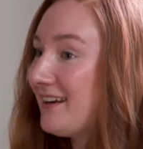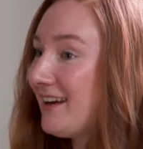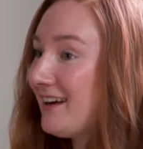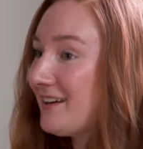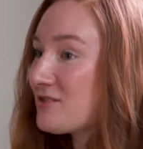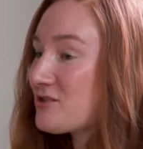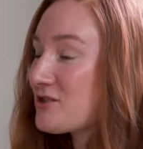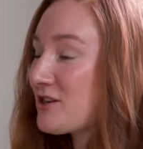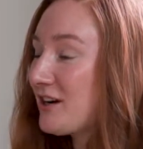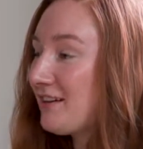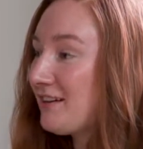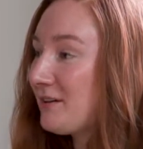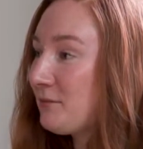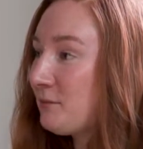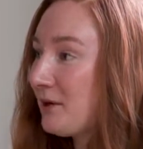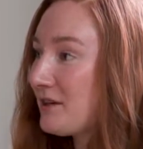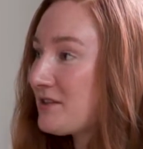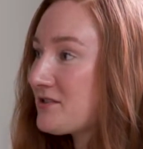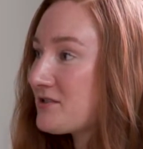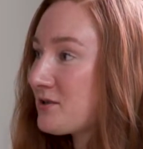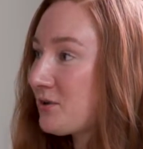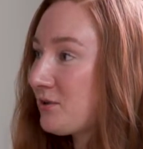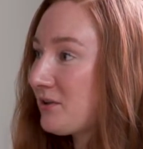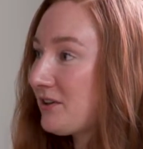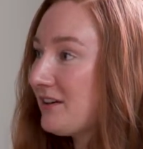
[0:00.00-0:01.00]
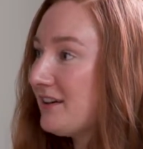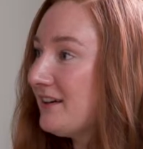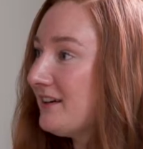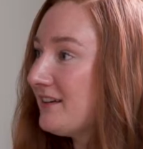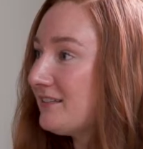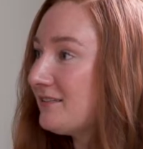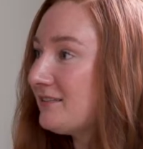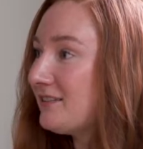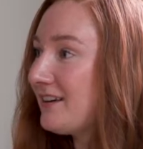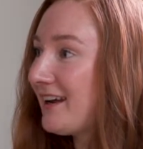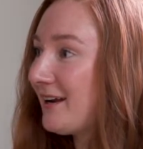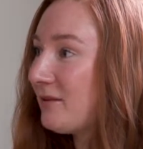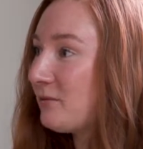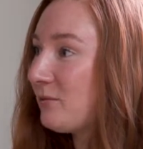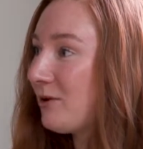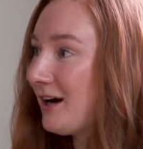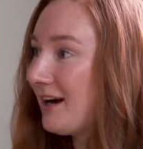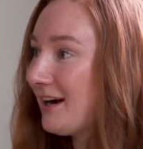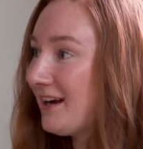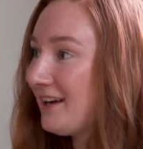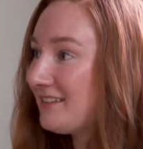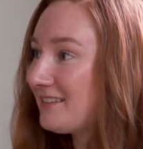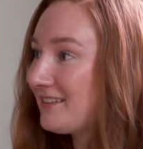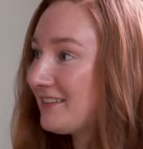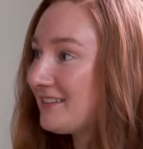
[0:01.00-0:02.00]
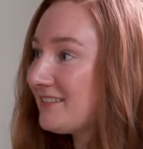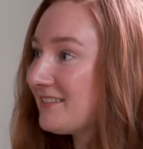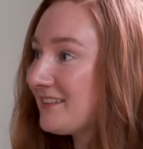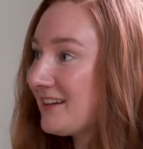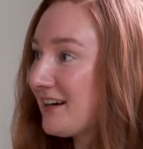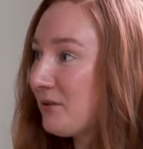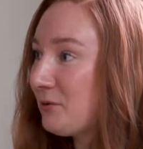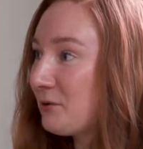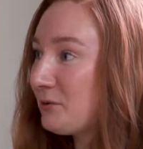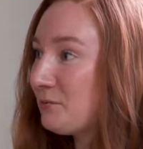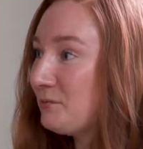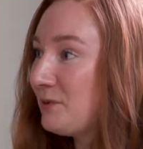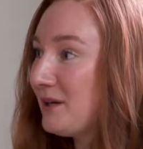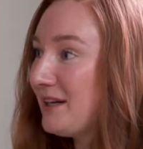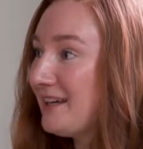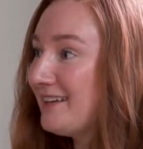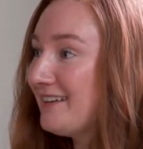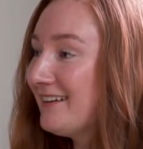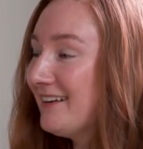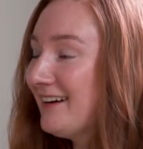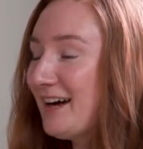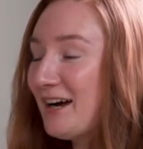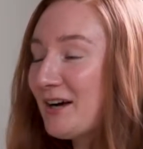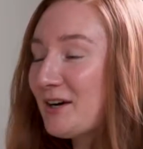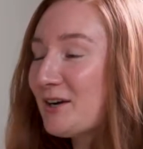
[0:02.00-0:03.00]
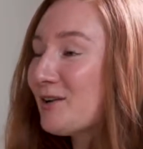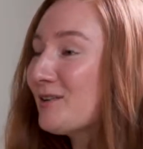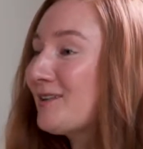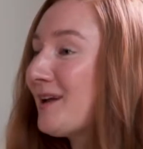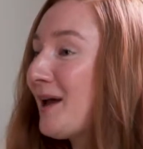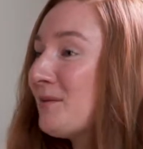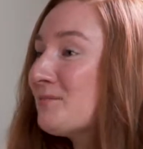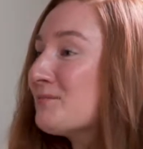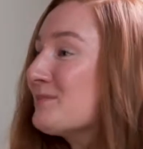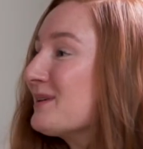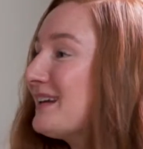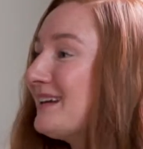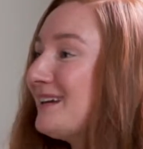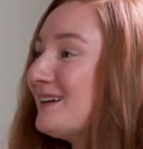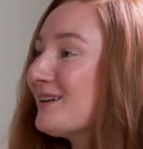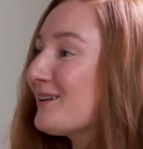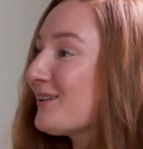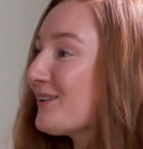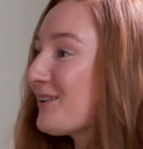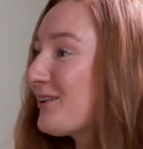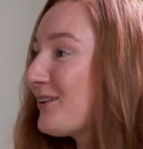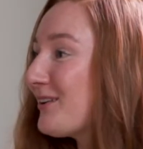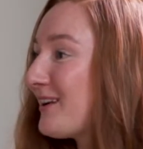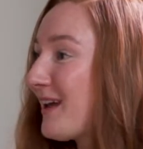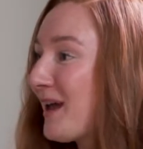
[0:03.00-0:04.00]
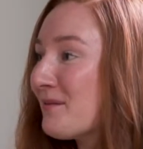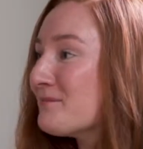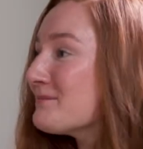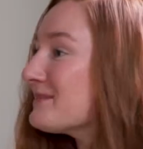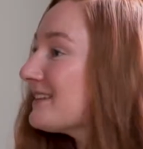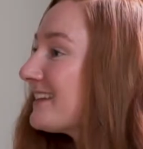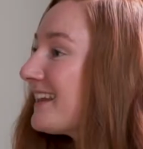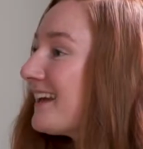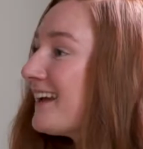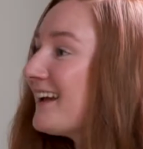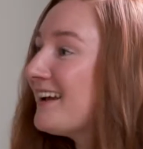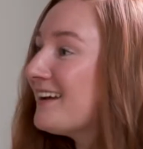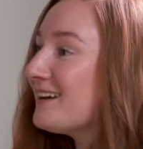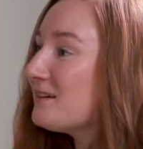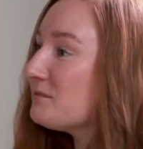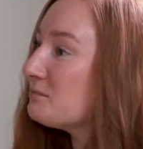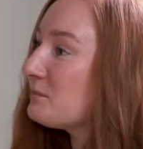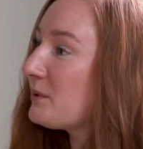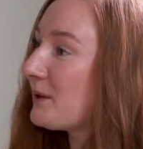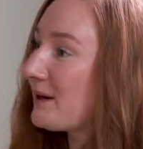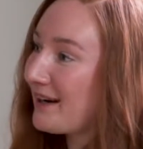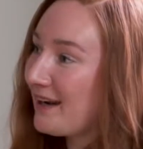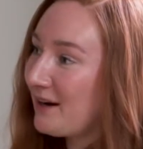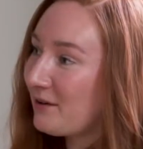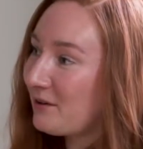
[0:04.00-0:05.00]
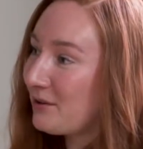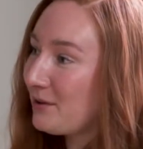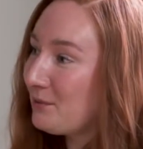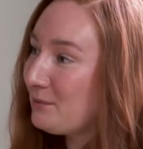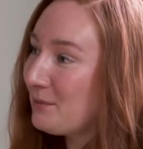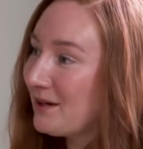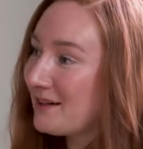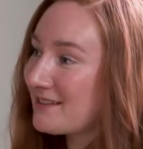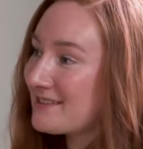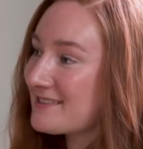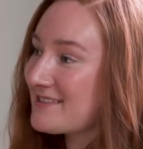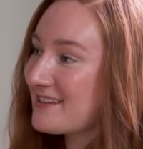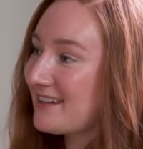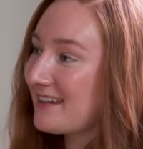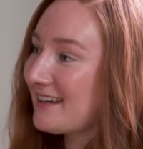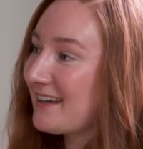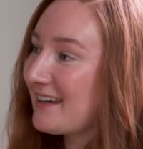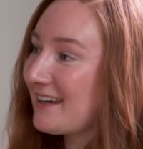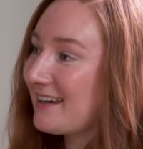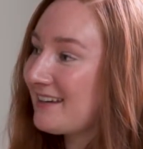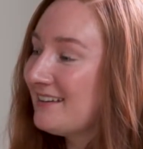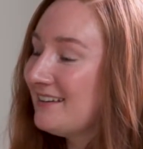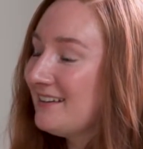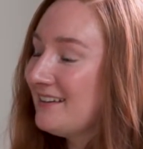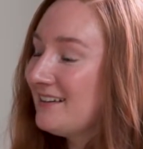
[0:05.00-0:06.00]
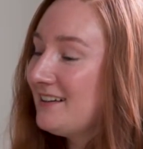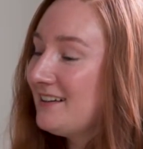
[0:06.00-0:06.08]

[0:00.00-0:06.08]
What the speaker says: Sharing my story and why I think that I would be a good MP or a good MLA and bring out-of-the-box thinking.